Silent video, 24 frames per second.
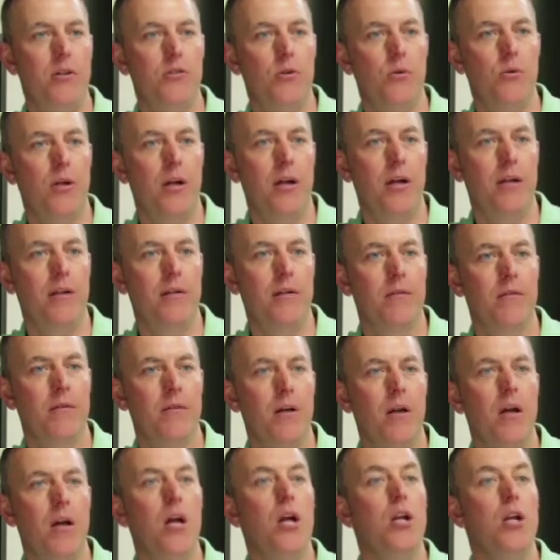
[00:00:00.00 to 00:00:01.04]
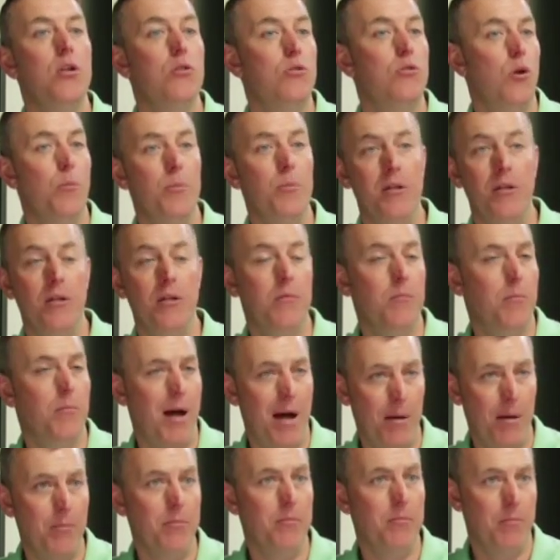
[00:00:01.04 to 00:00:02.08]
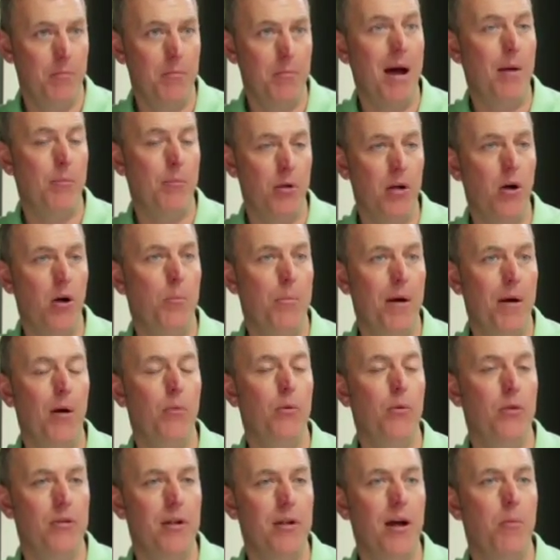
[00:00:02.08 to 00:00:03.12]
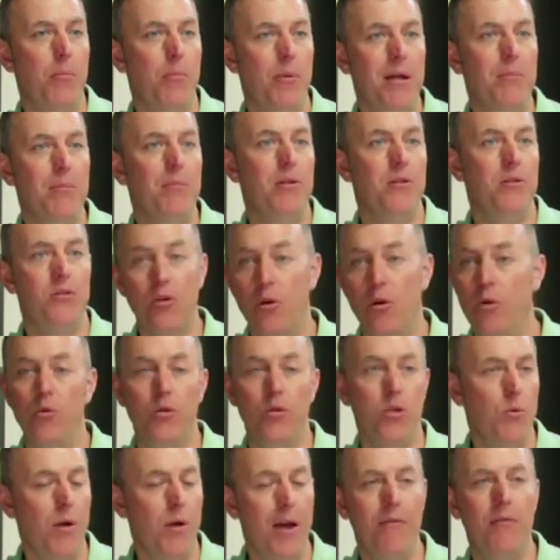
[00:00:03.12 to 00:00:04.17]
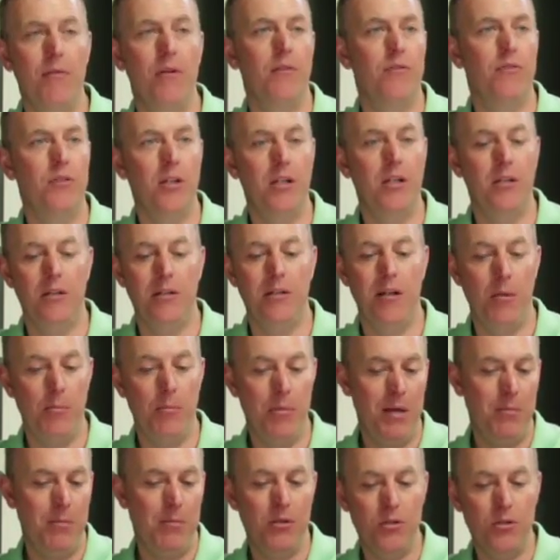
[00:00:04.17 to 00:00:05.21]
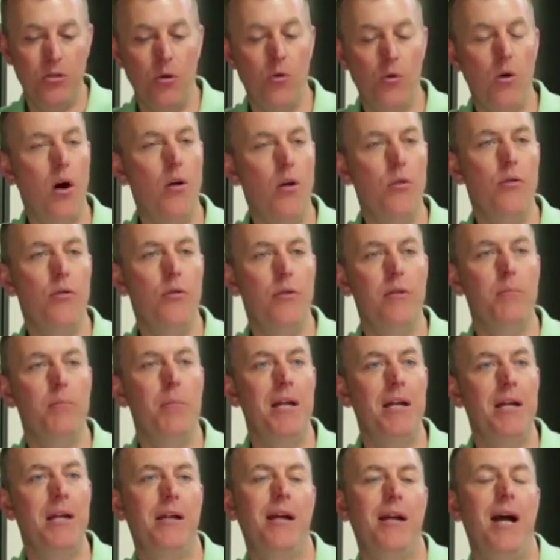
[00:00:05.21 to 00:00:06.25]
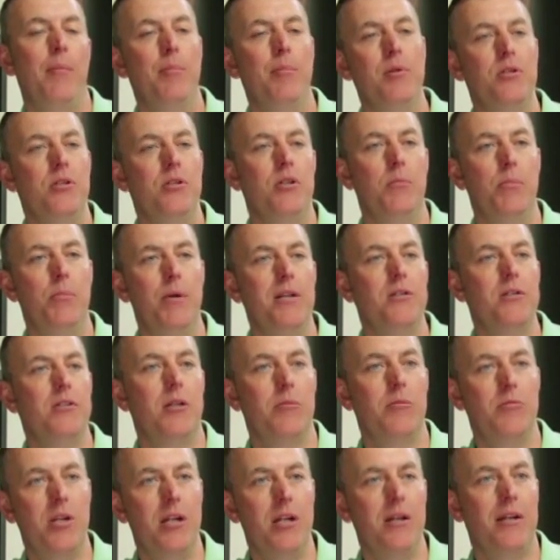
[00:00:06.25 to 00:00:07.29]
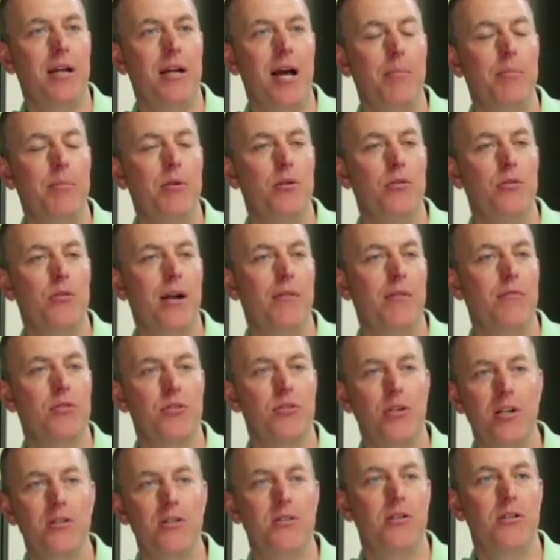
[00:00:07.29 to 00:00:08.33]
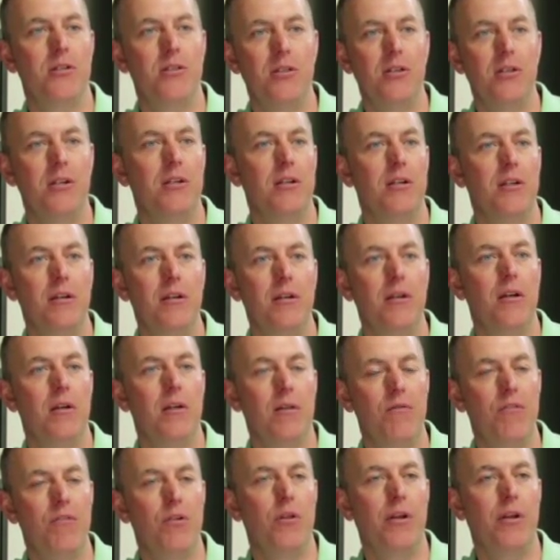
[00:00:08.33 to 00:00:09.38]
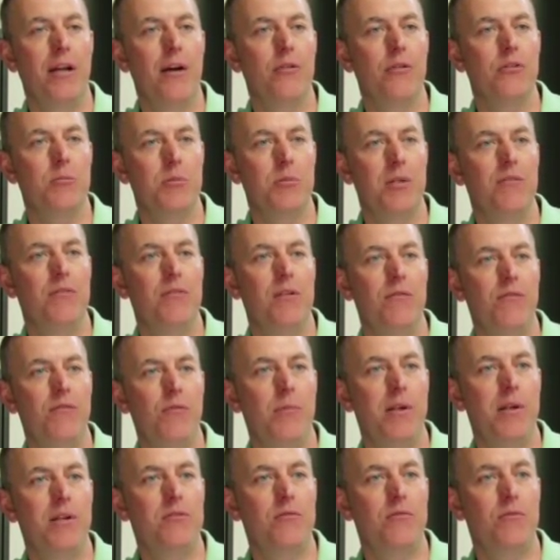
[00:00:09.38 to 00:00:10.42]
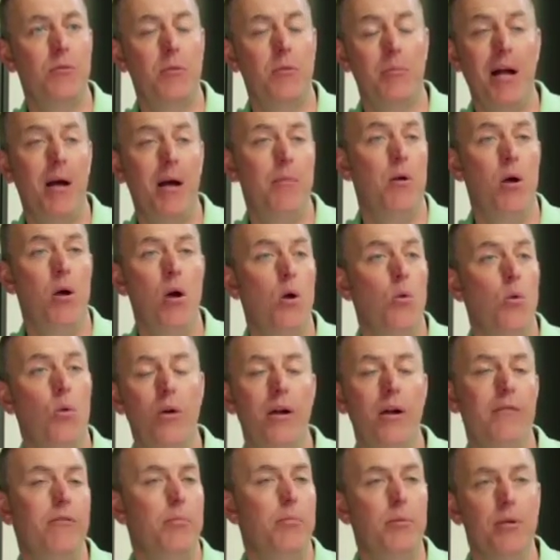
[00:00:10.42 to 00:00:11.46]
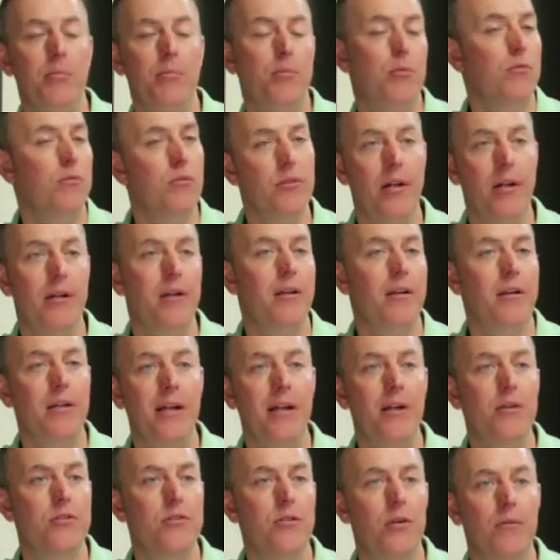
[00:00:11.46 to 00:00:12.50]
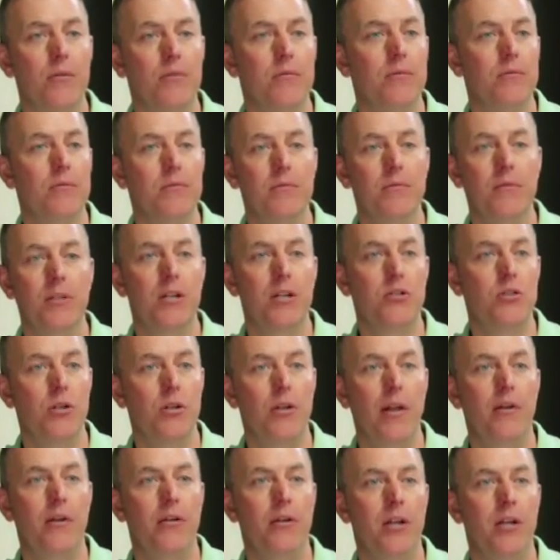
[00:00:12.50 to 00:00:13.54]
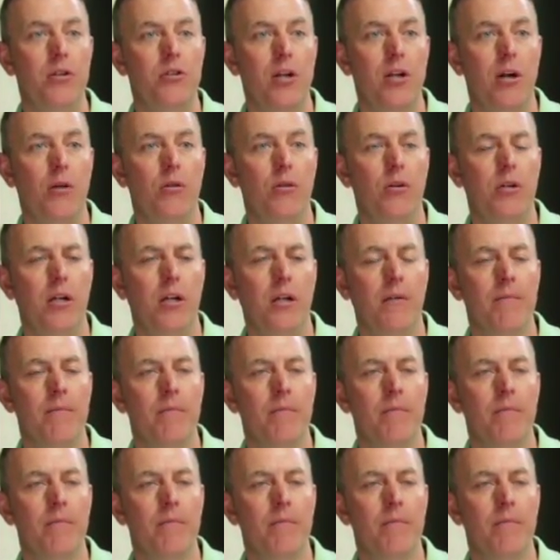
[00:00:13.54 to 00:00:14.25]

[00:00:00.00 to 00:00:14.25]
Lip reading: okay. You told me that mom would help out with the down payment, so you have enough to get the down payment. So other than making copies of your pay stubs, getting a copy of your driver's license, and filling out some gift information for your mom, we'll have your pre-approval done in a day or so. Get you a letter and get you out looking.